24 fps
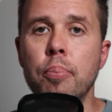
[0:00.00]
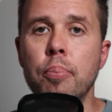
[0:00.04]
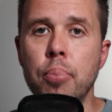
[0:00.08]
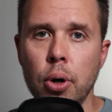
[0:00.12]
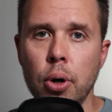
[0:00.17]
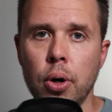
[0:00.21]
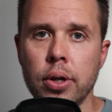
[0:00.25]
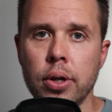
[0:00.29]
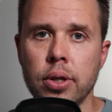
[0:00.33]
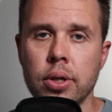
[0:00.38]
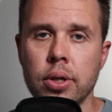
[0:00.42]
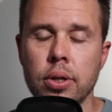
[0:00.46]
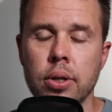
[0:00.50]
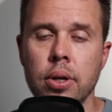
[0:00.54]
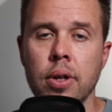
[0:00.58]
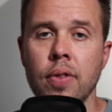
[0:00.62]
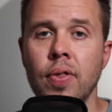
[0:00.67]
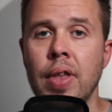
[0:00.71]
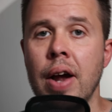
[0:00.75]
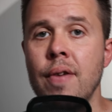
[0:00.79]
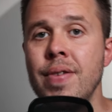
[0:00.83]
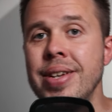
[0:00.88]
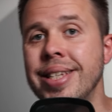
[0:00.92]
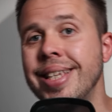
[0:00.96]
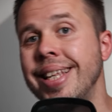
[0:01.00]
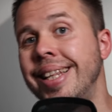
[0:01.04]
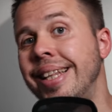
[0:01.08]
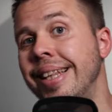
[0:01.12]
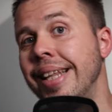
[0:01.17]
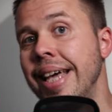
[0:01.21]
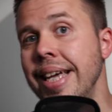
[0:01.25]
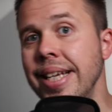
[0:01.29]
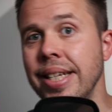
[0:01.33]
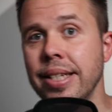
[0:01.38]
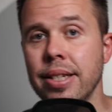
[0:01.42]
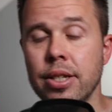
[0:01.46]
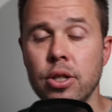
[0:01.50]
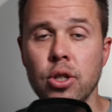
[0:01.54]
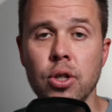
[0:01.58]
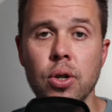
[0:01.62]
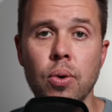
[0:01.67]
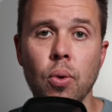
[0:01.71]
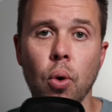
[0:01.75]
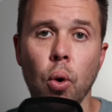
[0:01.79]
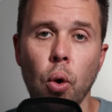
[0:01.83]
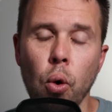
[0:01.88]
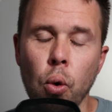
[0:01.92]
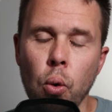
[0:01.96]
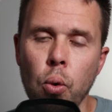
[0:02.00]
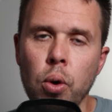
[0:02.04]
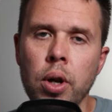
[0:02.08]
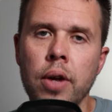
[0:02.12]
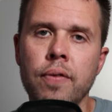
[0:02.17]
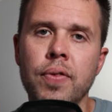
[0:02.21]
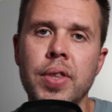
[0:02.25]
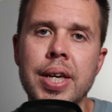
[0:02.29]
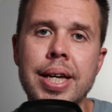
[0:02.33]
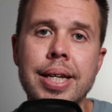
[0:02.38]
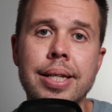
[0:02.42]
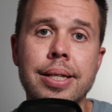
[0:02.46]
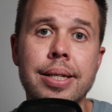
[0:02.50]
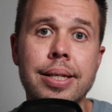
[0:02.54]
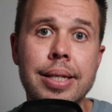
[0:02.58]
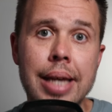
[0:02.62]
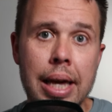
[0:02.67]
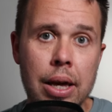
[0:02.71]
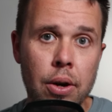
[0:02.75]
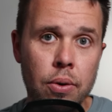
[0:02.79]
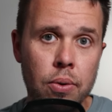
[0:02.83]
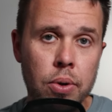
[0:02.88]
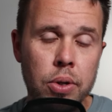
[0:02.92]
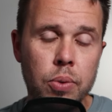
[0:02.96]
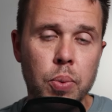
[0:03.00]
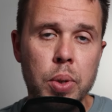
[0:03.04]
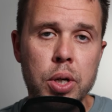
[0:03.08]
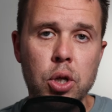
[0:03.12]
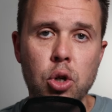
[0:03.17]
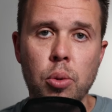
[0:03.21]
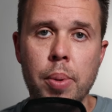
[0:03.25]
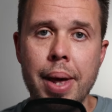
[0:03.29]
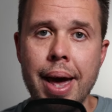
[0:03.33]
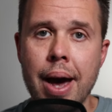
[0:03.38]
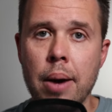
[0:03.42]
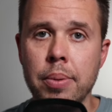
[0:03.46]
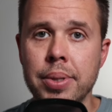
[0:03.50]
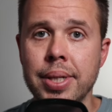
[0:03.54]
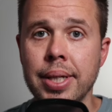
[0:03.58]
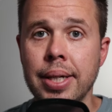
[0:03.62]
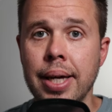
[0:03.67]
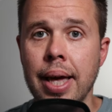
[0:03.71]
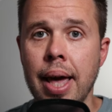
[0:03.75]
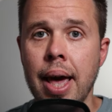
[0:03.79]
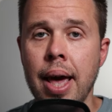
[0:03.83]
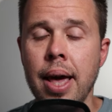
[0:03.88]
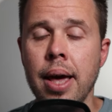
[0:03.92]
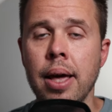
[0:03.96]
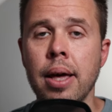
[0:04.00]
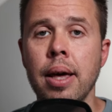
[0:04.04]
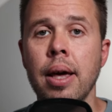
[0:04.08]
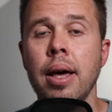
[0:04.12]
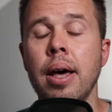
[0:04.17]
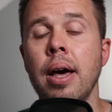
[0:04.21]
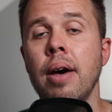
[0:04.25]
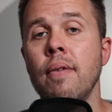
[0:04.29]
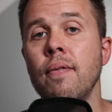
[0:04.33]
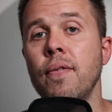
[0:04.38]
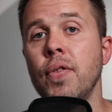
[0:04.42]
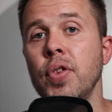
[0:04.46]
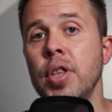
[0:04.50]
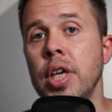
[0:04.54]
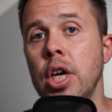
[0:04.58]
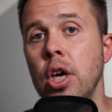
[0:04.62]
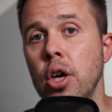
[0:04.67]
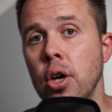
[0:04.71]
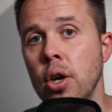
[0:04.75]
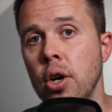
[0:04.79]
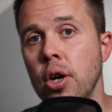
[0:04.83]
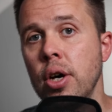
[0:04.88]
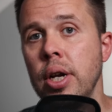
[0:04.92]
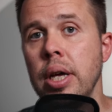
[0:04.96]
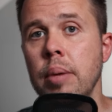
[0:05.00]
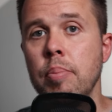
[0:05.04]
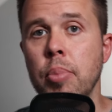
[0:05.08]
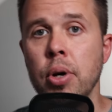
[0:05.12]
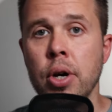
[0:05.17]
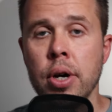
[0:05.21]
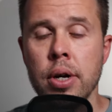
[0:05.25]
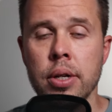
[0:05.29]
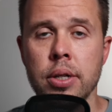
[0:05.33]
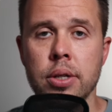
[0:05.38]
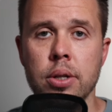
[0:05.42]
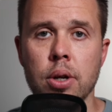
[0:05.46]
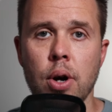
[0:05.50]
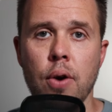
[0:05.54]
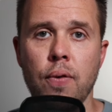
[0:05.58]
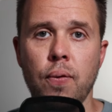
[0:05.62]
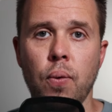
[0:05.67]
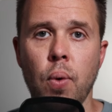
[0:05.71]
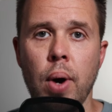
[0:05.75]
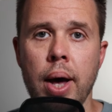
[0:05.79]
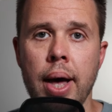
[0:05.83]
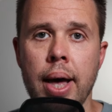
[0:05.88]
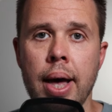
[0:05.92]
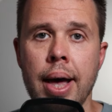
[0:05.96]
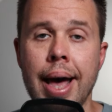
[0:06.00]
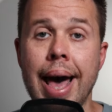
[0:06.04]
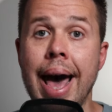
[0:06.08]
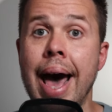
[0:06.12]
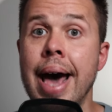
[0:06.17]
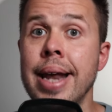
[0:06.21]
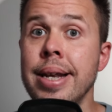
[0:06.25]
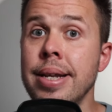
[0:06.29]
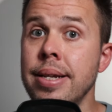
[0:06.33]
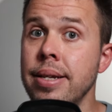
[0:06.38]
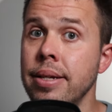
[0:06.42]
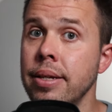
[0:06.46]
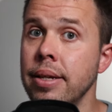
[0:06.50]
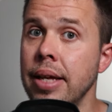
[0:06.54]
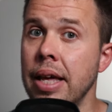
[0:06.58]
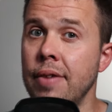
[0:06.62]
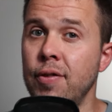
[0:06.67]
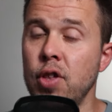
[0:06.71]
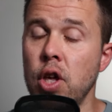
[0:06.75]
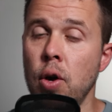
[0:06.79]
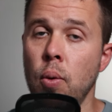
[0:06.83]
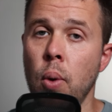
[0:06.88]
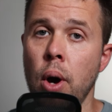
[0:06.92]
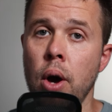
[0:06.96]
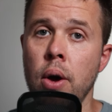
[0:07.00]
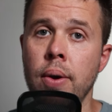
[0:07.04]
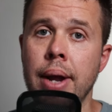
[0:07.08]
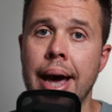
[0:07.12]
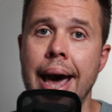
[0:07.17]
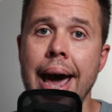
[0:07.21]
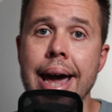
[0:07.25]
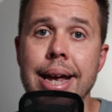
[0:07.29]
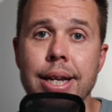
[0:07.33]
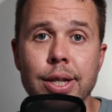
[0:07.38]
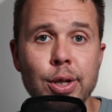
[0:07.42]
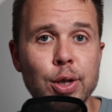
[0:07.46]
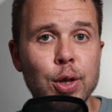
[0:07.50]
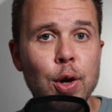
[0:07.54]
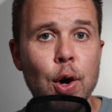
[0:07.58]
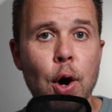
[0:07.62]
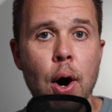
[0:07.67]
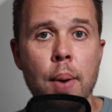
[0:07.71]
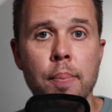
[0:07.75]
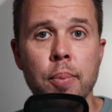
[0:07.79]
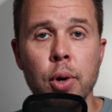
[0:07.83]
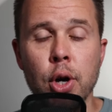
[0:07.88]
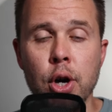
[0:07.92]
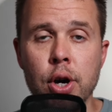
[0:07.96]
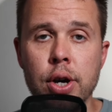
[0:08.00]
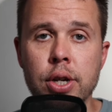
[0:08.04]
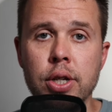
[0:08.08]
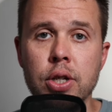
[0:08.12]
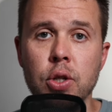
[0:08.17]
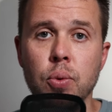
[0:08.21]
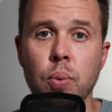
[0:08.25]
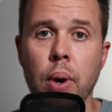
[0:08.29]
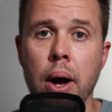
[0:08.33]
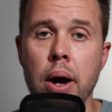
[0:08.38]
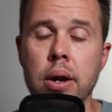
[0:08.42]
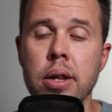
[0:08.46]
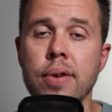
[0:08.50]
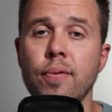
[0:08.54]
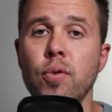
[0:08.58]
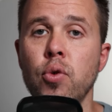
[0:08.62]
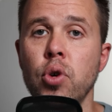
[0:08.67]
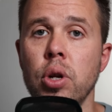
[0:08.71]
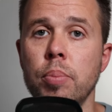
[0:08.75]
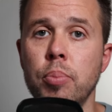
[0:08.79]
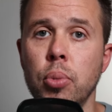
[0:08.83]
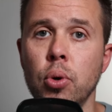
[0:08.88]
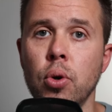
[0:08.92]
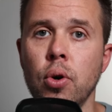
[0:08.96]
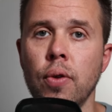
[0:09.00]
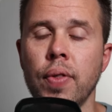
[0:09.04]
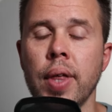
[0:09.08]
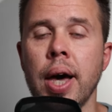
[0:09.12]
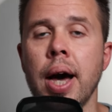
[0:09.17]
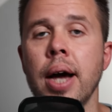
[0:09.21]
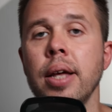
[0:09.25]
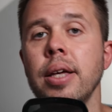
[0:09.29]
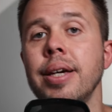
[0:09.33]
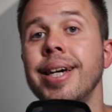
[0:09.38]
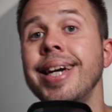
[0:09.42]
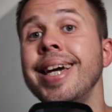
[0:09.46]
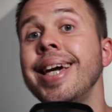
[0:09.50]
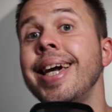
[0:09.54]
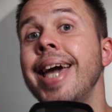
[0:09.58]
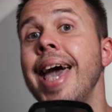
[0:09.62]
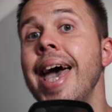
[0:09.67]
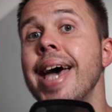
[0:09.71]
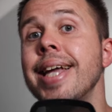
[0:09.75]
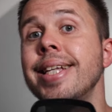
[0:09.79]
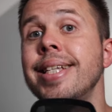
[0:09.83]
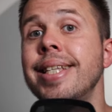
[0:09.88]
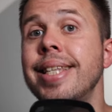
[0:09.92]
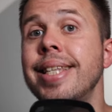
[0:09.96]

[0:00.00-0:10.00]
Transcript: But there is links to all of these deals which you'll be able to get for the early bird software. And if you own HDR Merge as well and you've already bought that, you can get a